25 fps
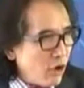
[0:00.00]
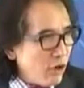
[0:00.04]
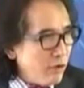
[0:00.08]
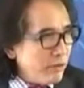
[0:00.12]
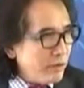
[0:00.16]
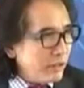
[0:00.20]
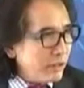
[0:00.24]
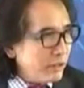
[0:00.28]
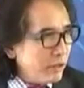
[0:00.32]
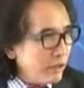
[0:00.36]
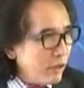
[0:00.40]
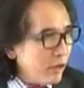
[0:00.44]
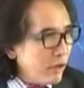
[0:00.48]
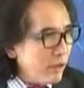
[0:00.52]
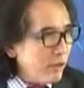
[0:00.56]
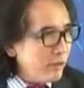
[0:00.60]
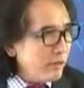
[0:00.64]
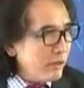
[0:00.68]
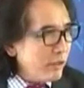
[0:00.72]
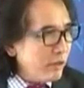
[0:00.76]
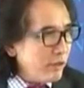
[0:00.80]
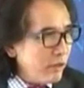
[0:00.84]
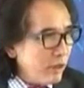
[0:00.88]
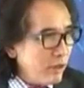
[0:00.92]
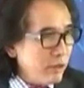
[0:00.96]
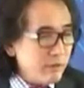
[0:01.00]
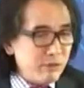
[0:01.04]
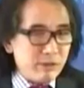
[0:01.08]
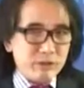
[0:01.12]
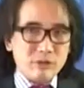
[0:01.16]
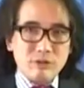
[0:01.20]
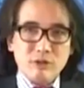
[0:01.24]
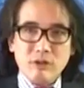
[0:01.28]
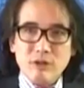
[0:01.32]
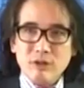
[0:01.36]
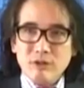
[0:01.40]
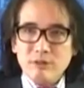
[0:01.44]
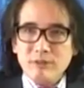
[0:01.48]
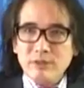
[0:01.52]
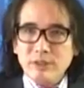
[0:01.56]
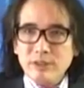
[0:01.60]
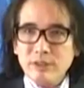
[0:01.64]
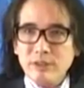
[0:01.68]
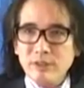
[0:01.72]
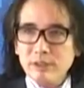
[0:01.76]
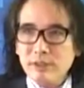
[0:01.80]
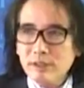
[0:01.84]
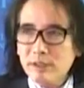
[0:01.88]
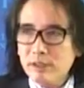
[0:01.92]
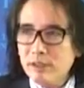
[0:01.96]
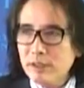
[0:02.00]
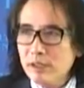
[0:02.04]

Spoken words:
over and over,